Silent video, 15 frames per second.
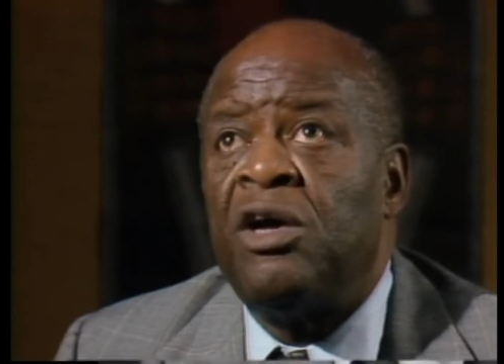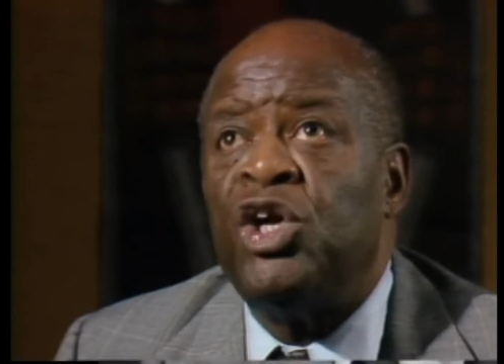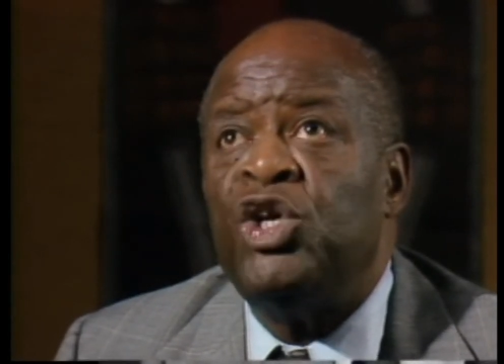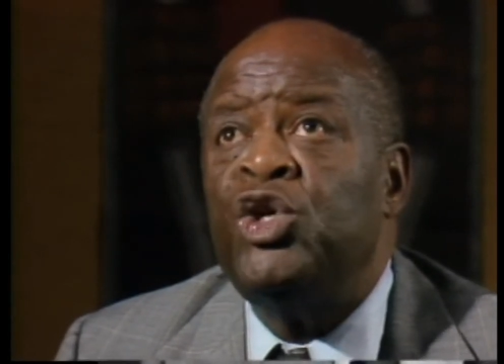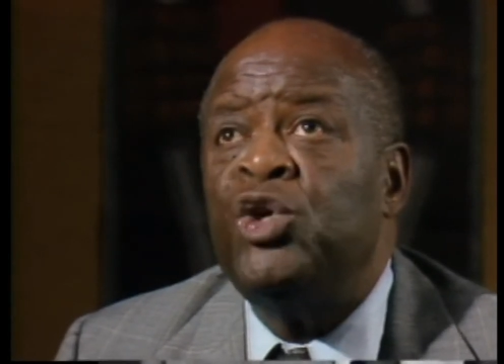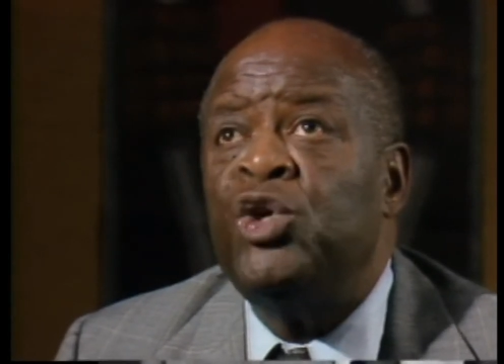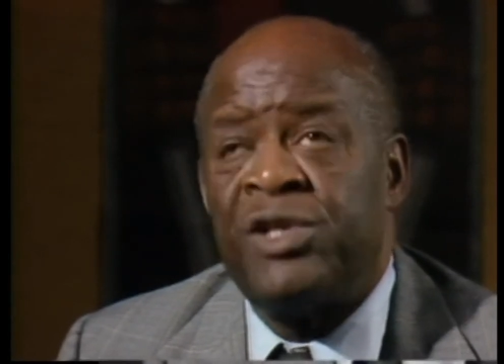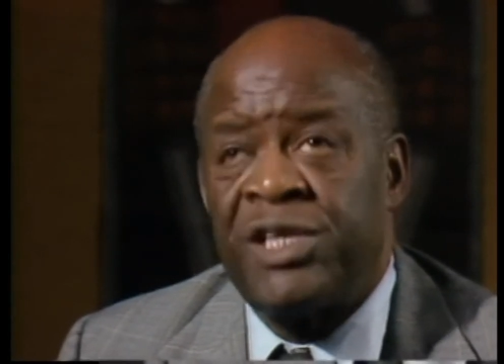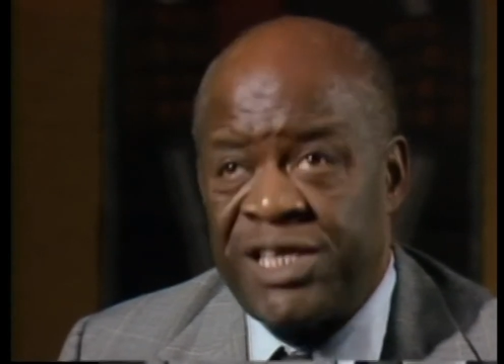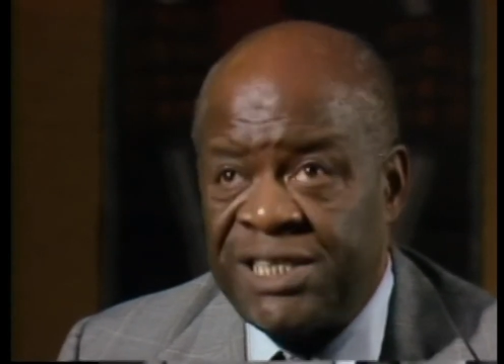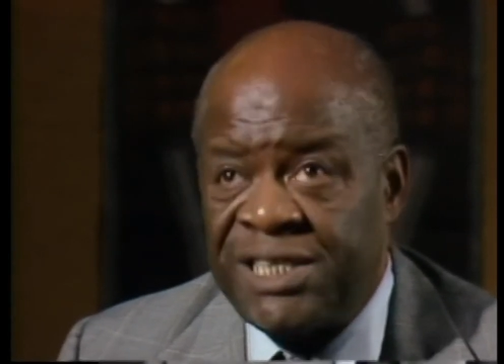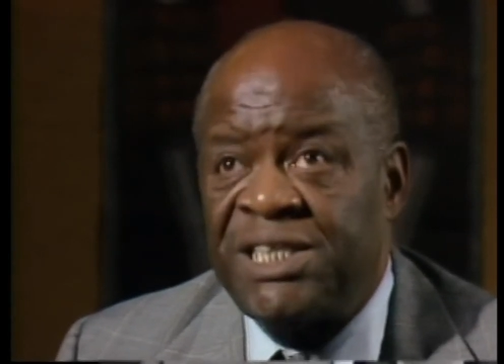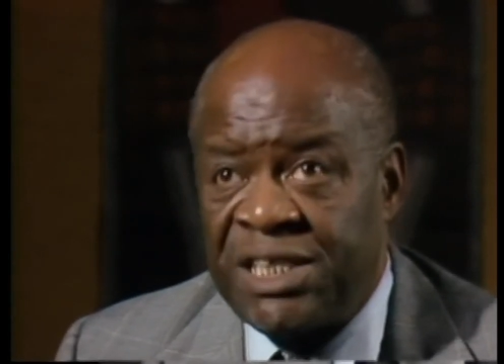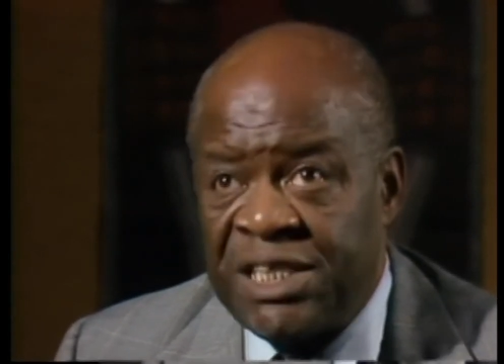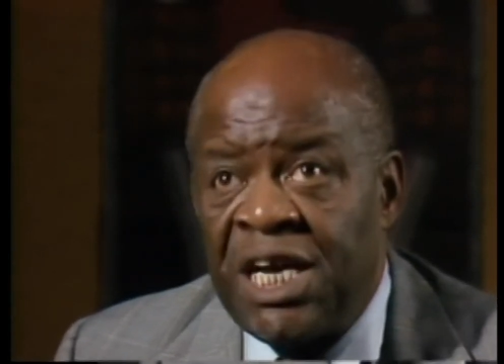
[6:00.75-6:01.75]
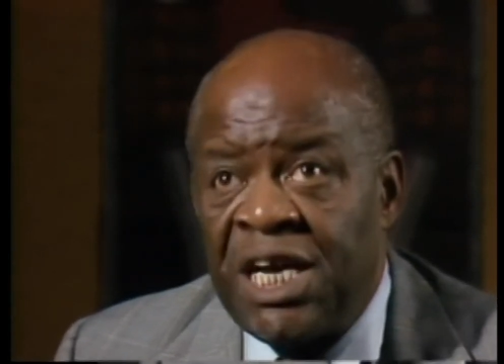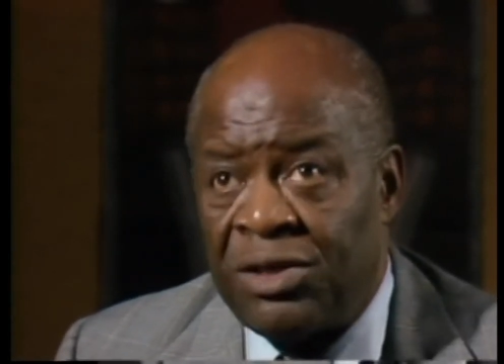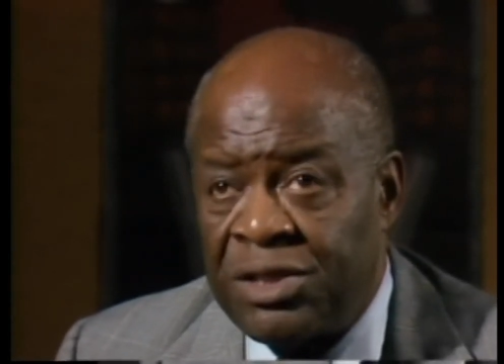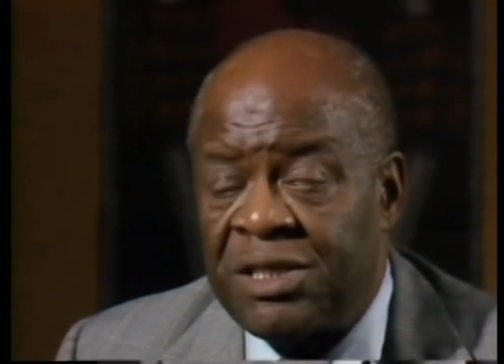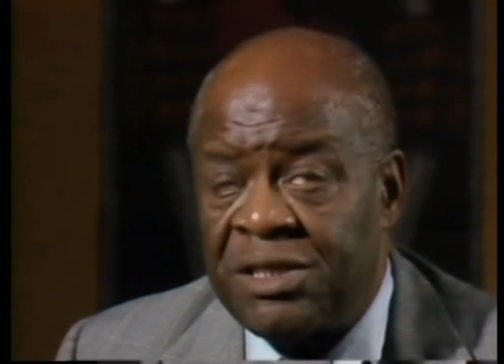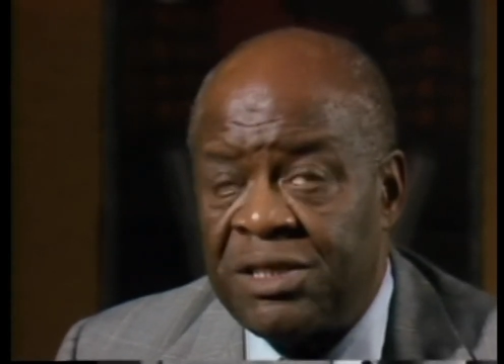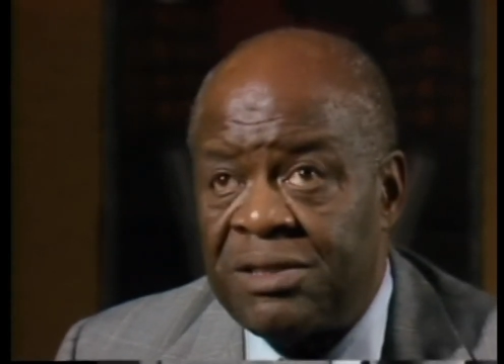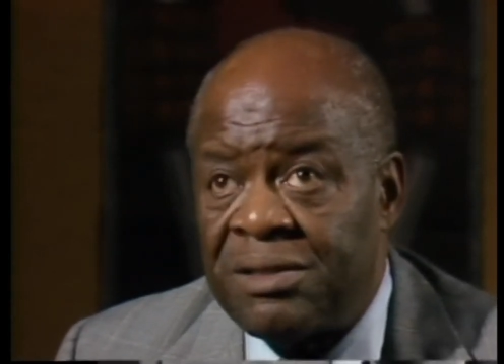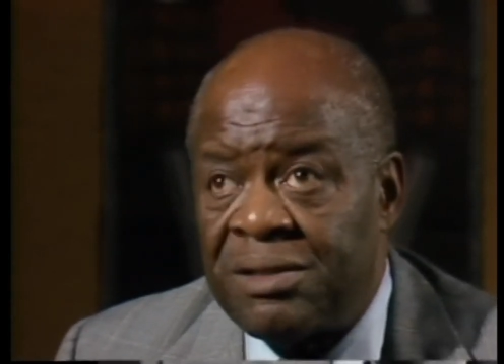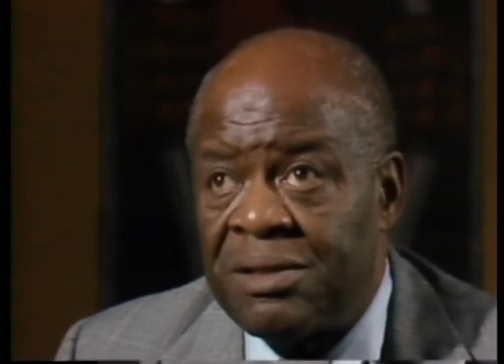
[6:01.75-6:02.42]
youth shelters